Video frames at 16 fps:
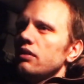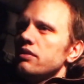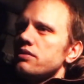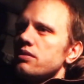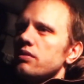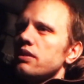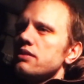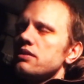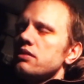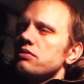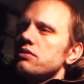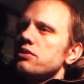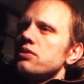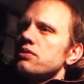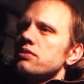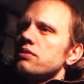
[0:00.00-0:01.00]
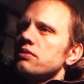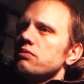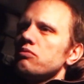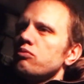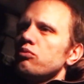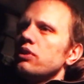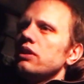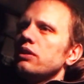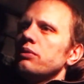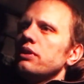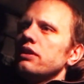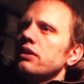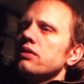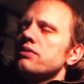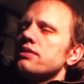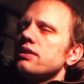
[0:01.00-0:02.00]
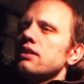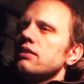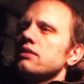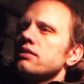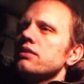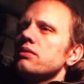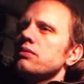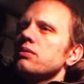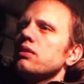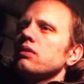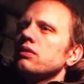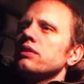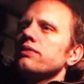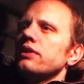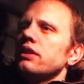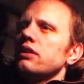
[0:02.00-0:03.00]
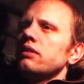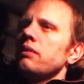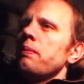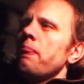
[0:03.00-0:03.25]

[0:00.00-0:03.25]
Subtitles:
So that's a really, really good skill to cultivate.